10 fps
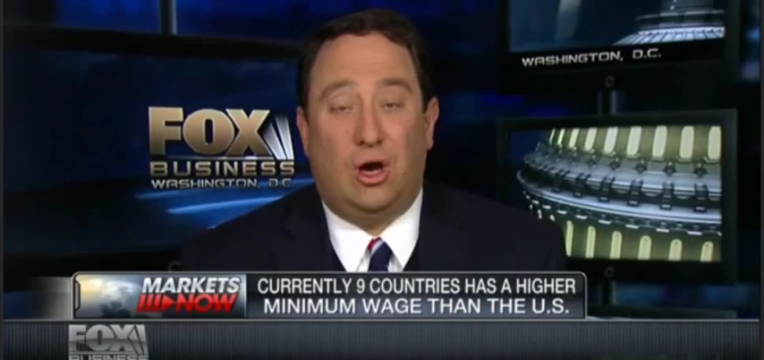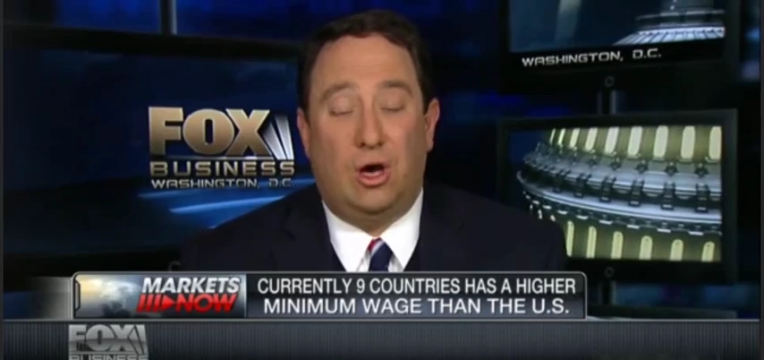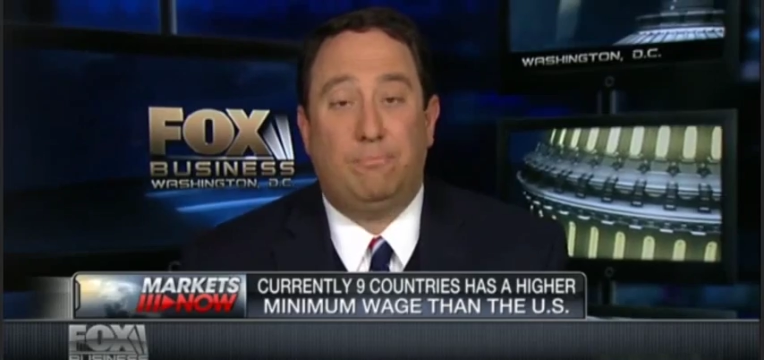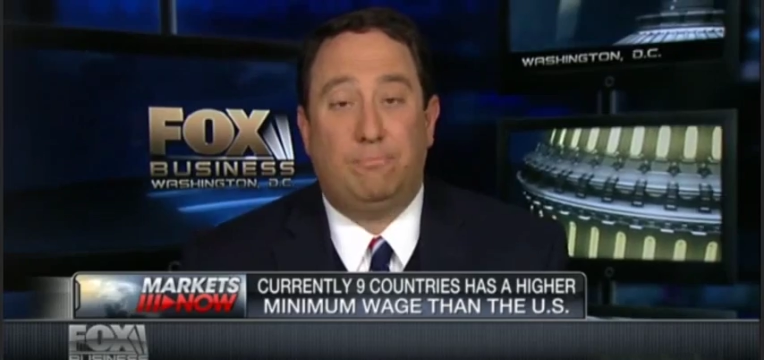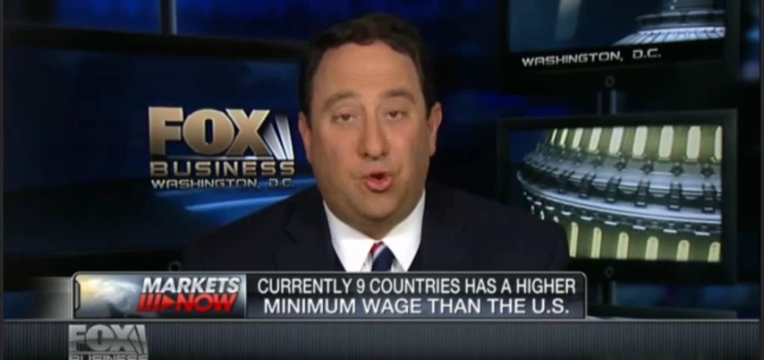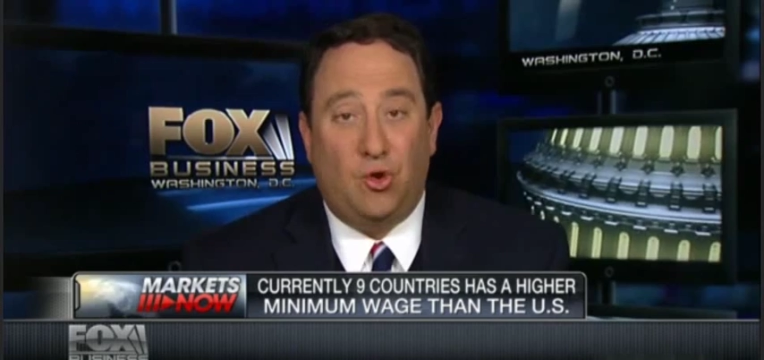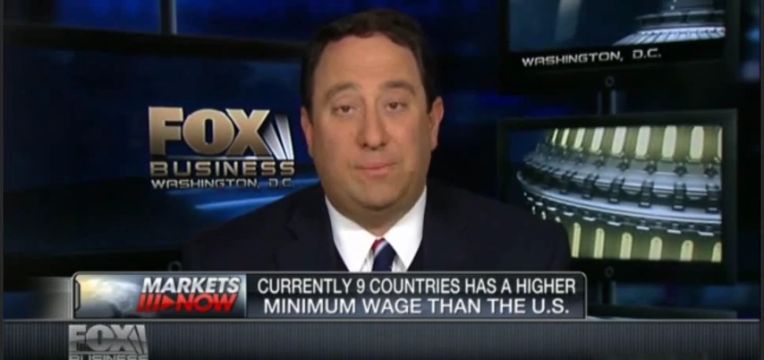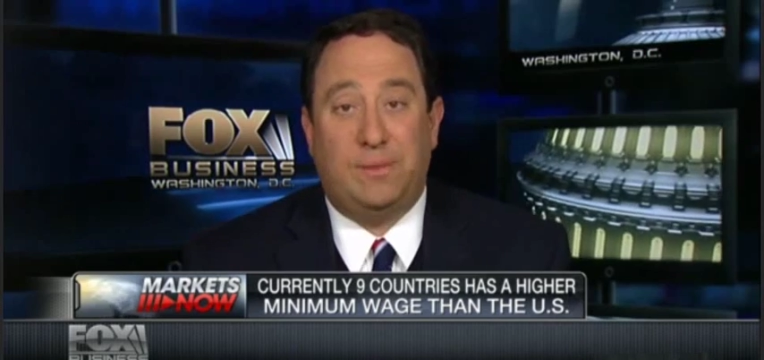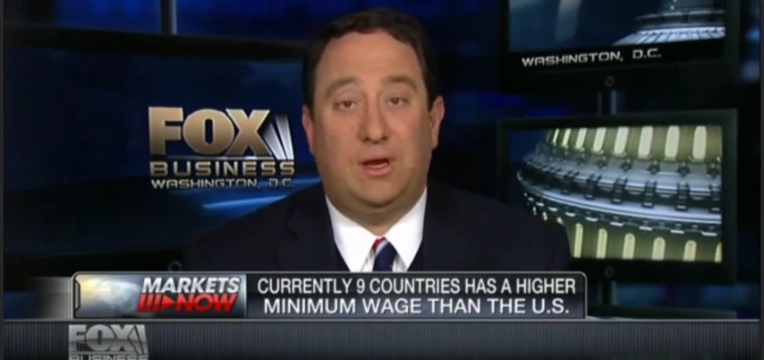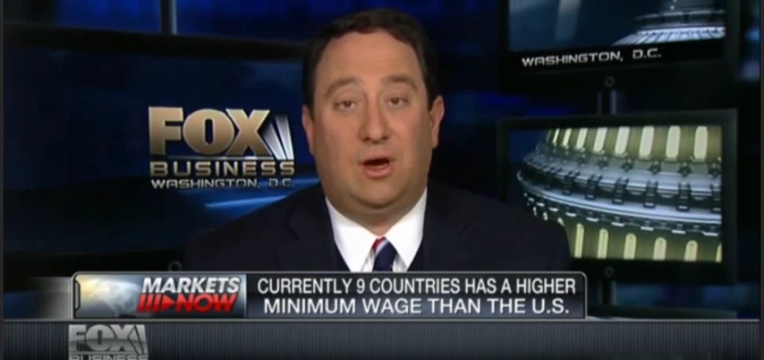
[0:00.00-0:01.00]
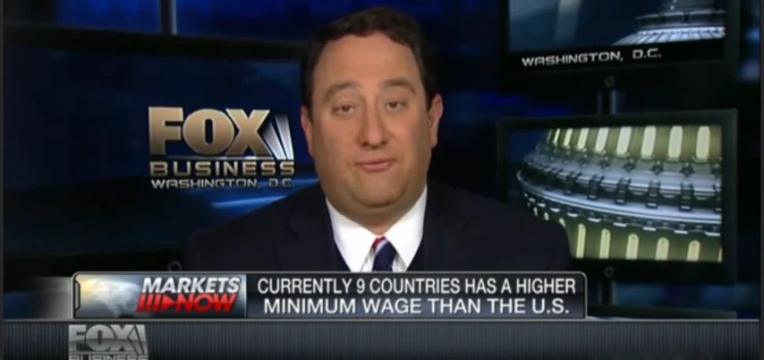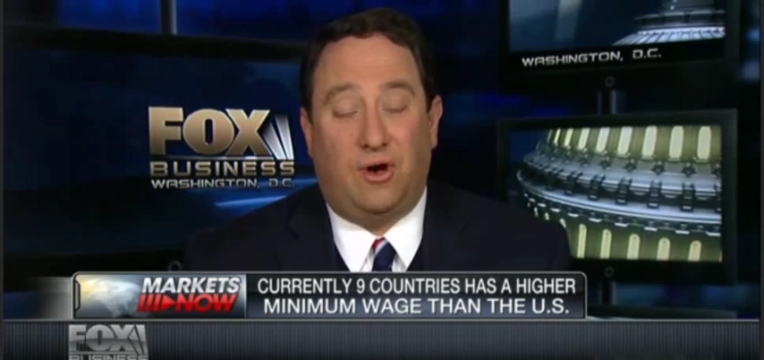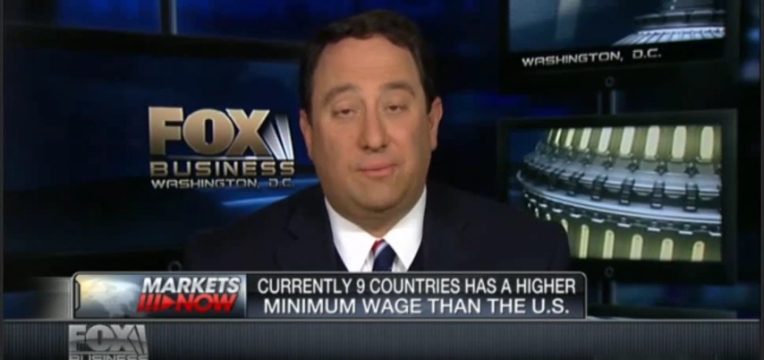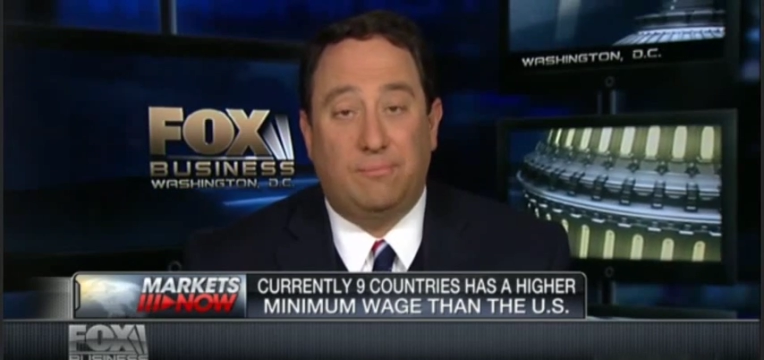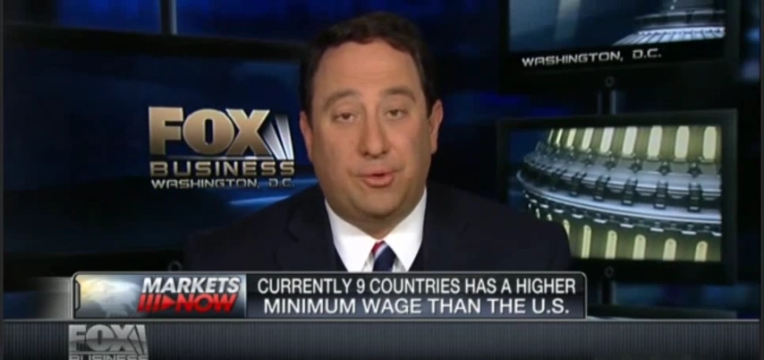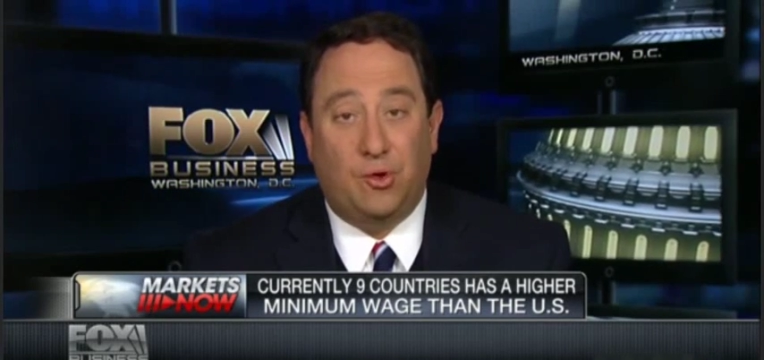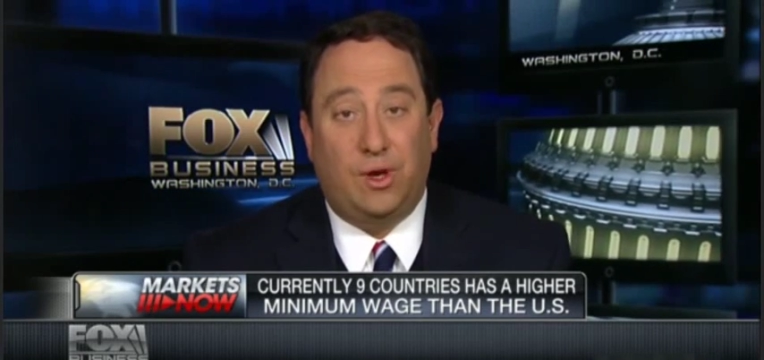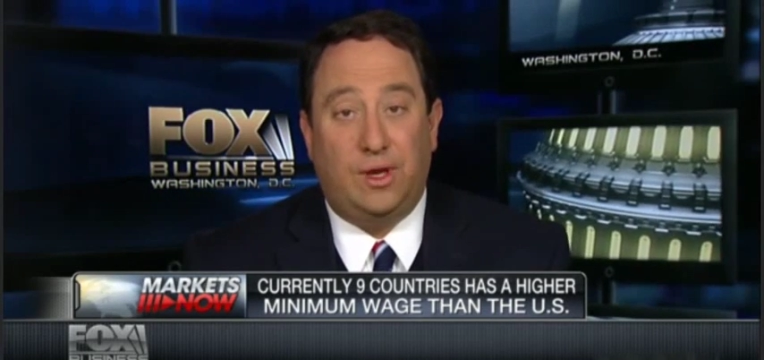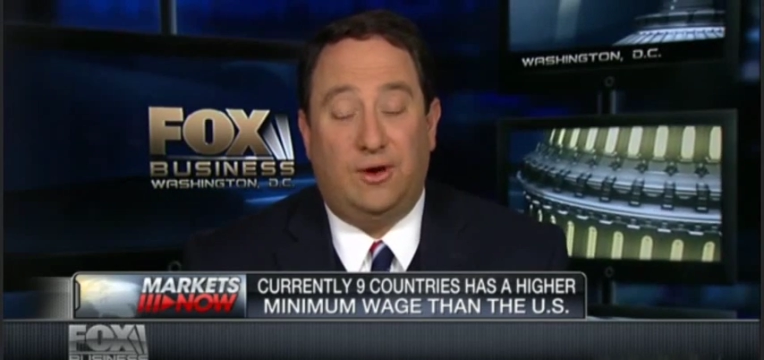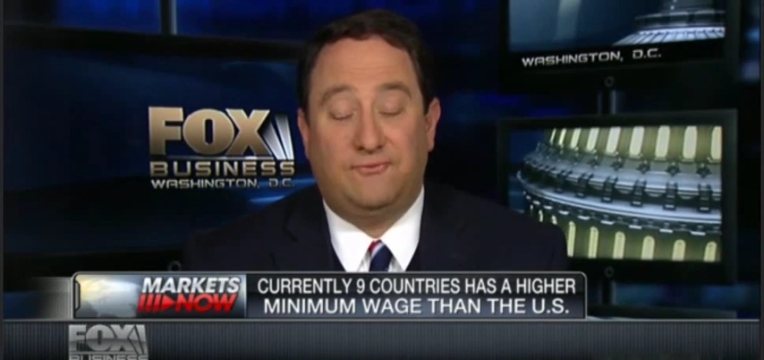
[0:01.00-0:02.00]
employment
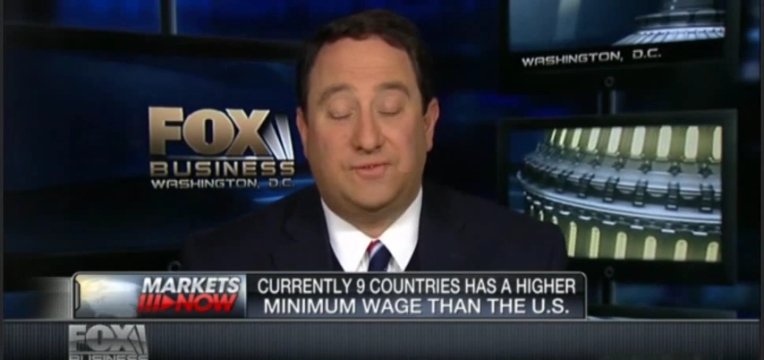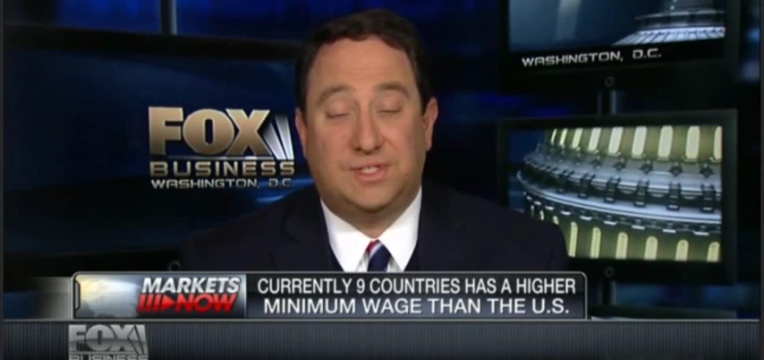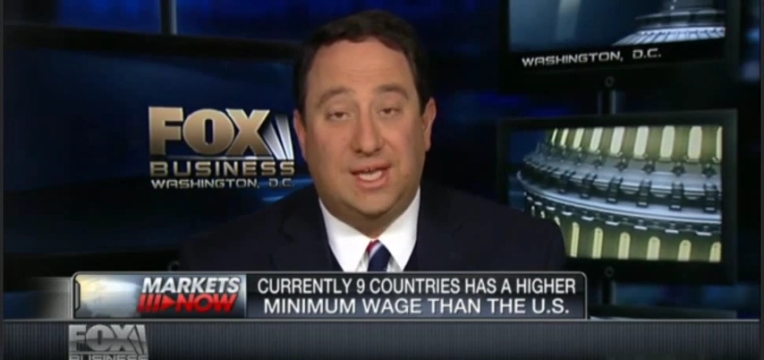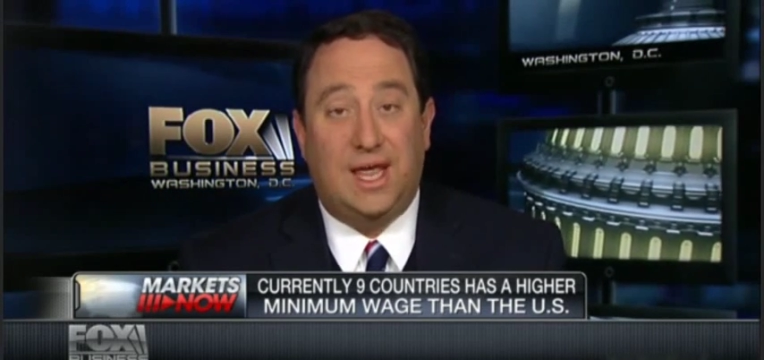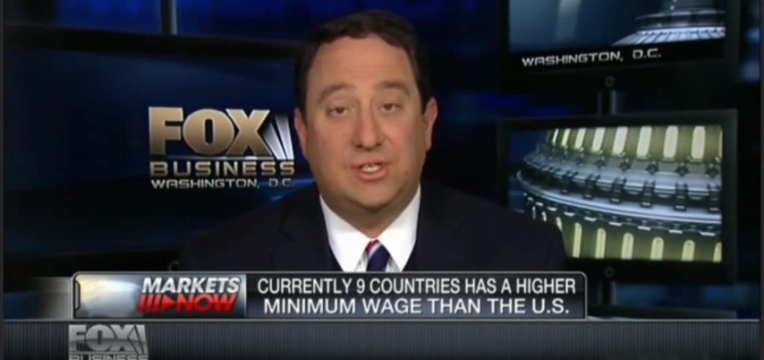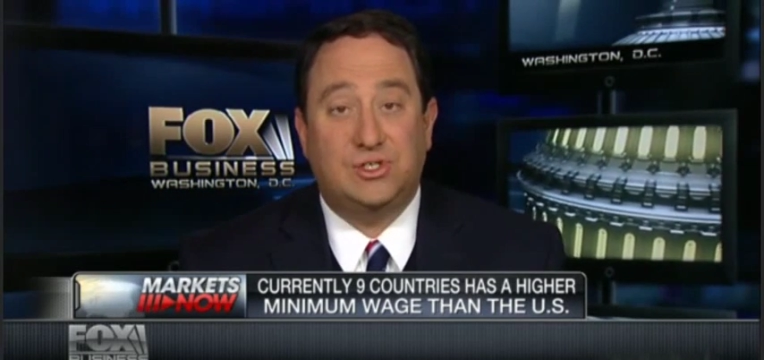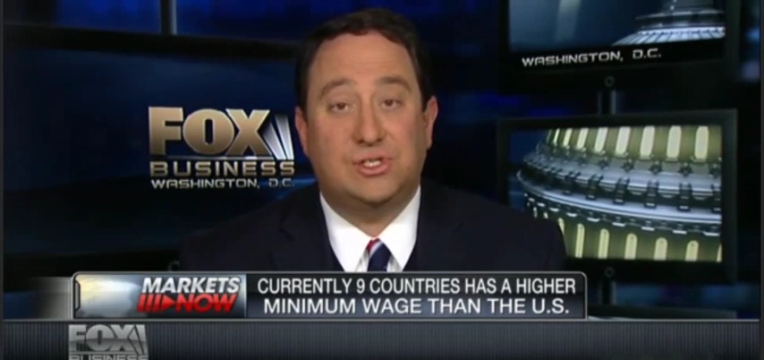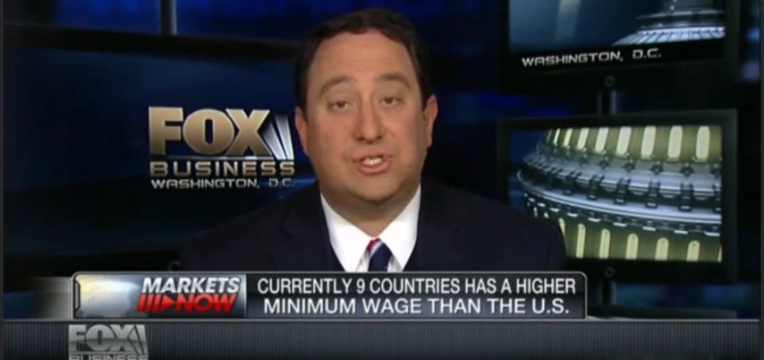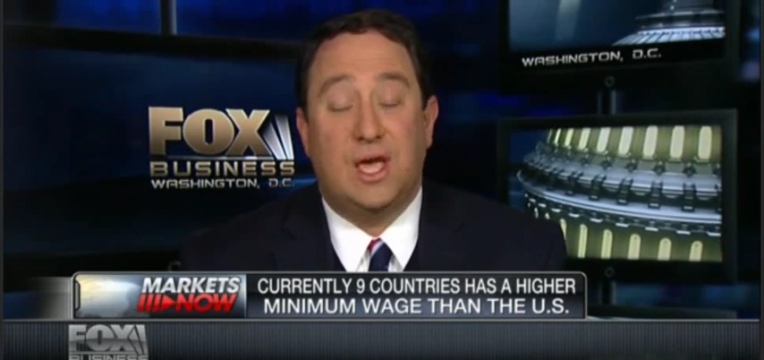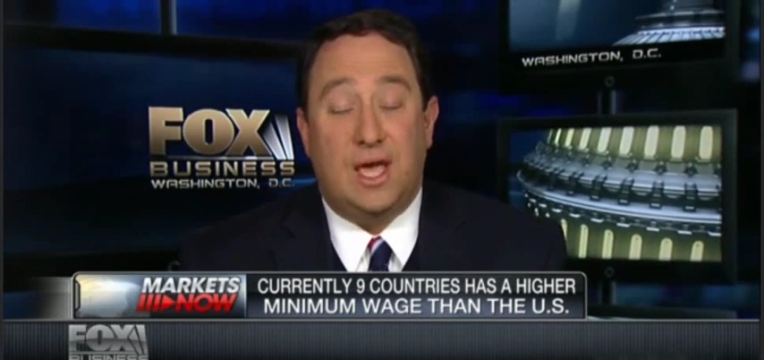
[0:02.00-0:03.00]
of teenagers